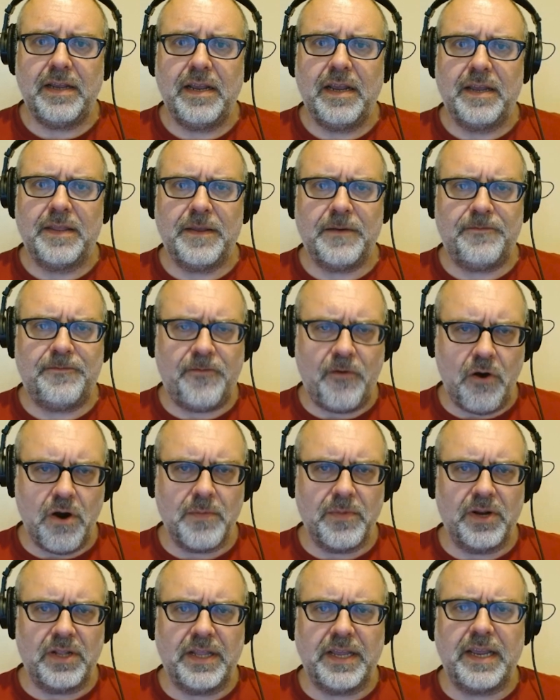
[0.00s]
the
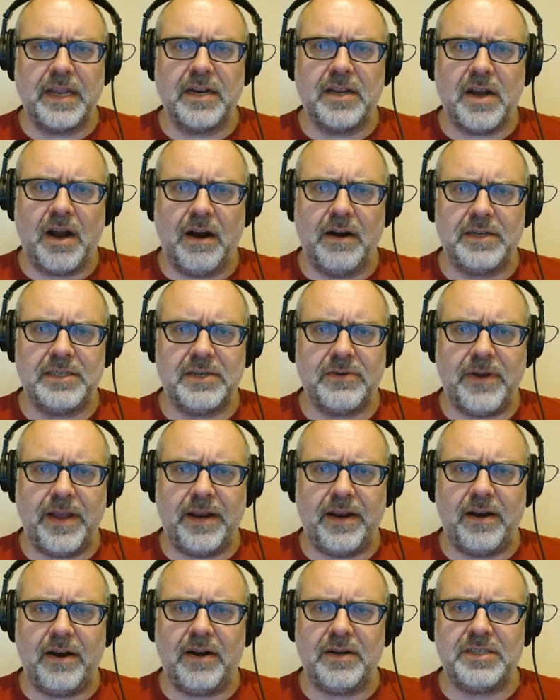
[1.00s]
formerly
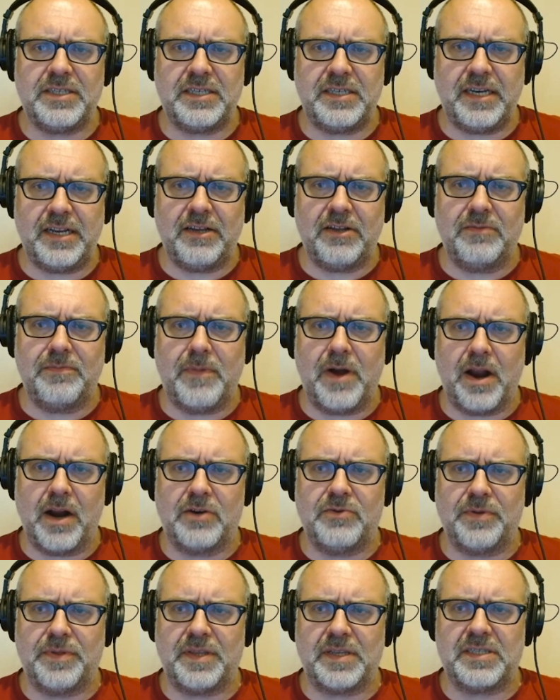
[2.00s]
incarcerated are still
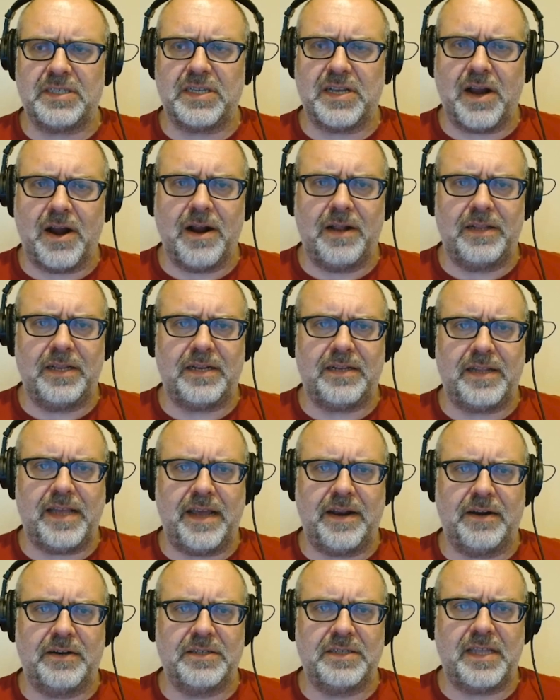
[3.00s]
marked with the scarlet
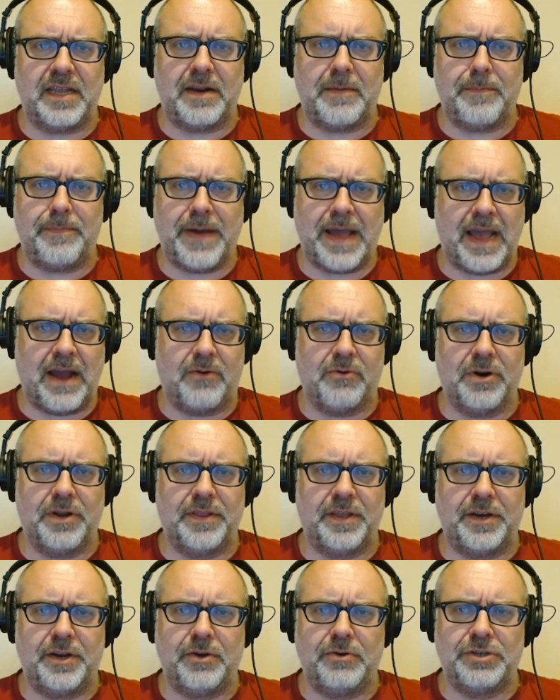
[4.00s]
letters that empower
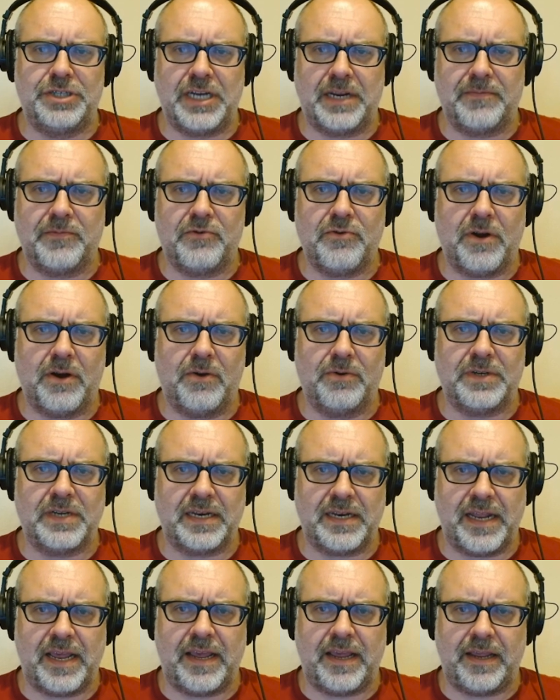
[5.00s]
the new Jim Crow
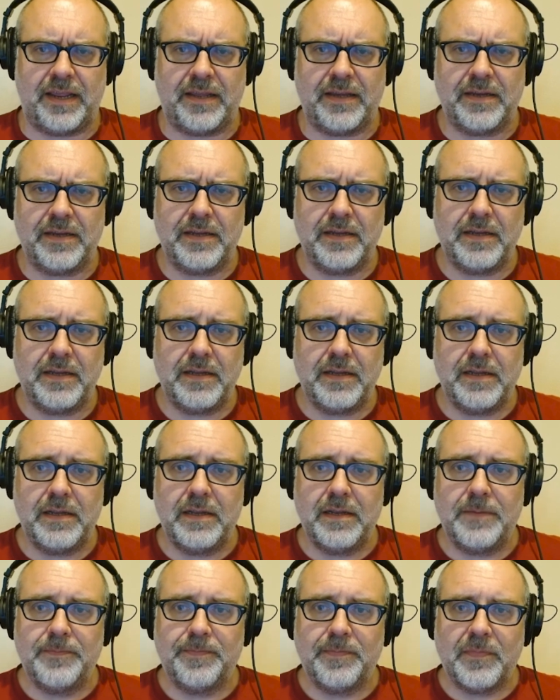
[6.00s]
today.
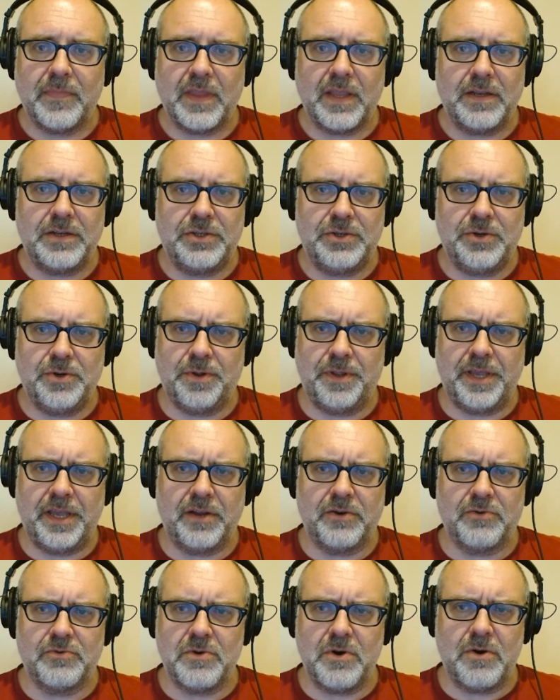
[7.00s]

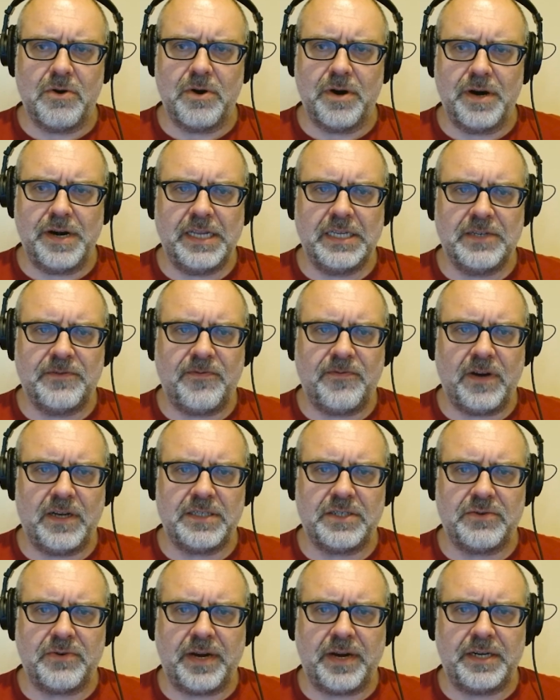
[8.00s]
Julian roared his
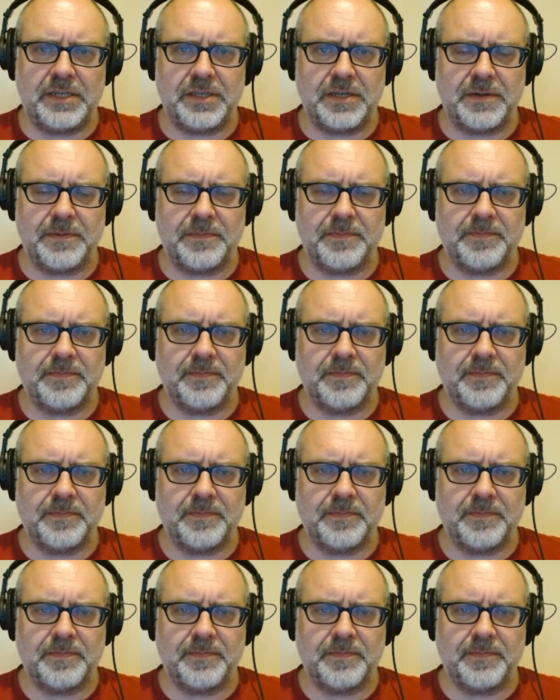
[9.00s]
frustration.